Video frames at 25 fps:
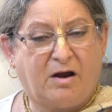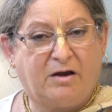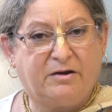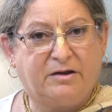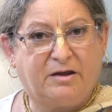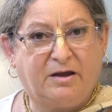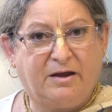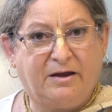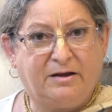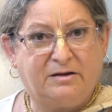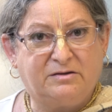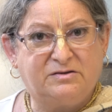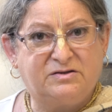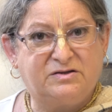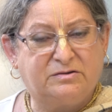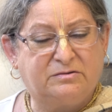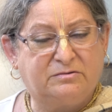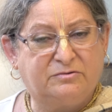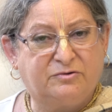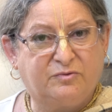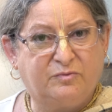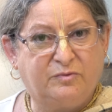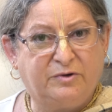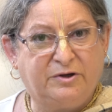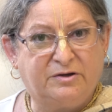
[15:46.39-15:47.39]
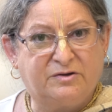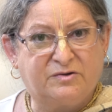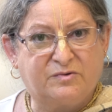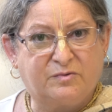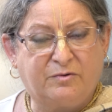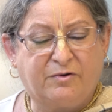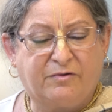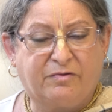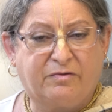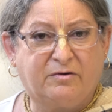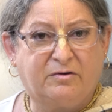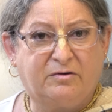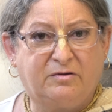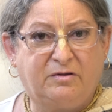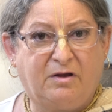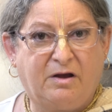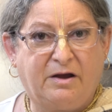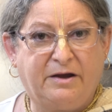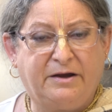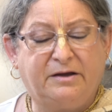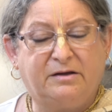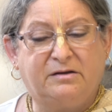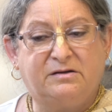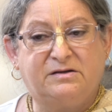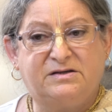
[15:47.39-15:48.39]
I canceled a week's worth of
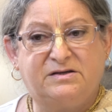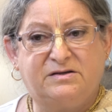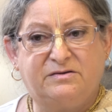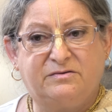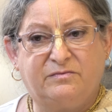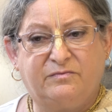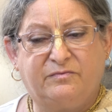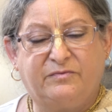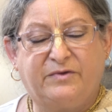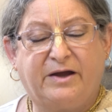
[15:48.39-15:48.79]
clients.